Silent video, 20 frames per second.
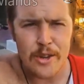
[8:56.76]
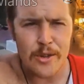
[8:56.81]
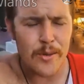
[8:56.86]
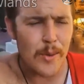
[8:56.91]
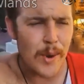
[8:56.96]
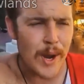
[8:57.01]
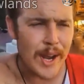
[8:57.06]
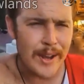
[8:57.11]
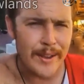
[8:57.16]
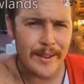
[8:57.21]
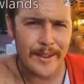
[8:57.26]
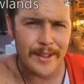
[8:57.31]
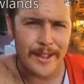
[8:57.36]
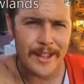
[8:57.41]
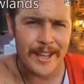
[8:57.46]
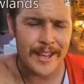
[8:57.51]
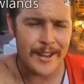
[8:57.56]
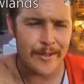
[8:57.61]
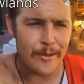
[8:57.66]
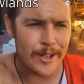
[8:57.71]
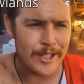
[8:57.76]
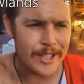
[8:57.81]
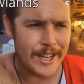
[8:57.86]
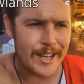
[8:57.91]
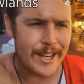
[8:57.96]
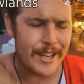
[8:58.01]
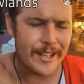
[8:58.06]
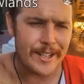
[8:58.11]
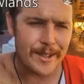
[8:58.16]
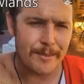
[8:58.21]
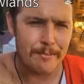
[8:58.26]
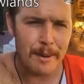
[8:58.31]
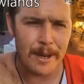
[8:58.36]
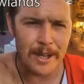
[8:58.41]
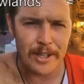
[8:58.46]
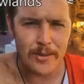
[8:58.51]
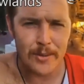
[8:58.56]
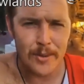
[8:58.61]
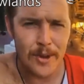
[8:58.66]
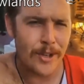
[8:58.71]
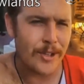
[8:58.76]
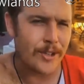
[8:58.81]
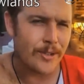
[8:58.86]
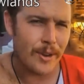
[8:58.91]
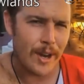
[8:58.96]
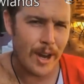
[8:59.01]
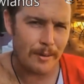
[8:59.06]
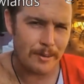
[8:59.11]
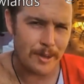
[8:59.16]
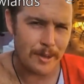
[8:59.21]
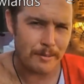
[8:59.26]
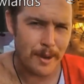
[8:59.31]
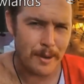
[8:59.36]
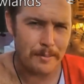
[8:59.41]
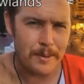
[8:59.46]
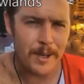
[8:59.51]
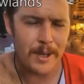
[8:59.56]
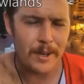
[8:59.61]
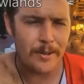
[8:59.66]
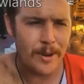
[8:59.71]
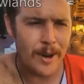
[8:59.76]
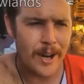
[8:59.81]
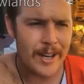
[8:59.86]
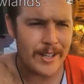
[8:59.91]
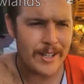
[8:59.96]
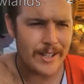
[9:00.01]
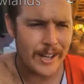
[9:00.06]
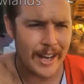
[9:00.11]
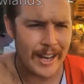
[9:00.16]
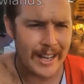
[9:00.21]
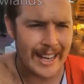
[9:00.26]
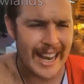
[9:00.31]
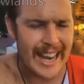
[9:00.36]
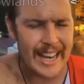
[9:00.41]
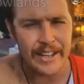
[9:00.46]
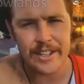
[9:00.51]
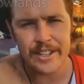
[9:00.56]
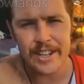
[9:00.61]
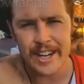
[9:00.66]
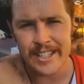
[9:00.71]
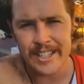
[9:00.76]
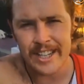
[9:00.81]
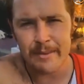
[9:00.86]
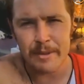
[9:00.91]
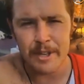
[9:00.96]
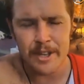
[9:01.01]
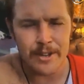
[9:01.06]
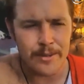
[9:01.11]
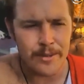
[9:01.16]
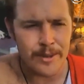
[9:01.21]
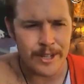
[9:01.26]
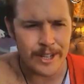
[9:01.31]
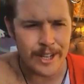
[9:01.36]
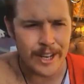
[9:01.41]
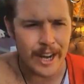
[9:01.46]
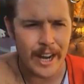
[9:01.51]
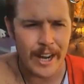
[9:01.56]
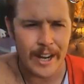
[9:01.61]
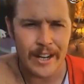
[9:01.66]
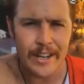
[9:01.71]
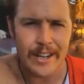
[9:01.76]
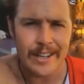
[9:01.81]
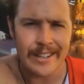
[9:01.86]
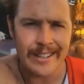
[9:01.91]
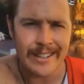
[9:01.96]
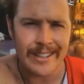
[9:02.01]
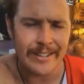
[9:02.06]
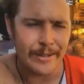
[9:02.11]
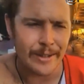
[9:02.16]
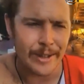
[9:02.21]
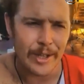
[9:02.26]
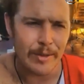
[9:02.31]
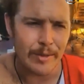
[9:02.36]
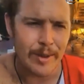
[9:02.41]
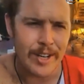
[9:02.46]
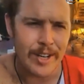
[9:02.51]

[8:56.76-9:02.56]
Are you aware that the ridiculous buzzwords you helped to popularize, like SJW and cuck and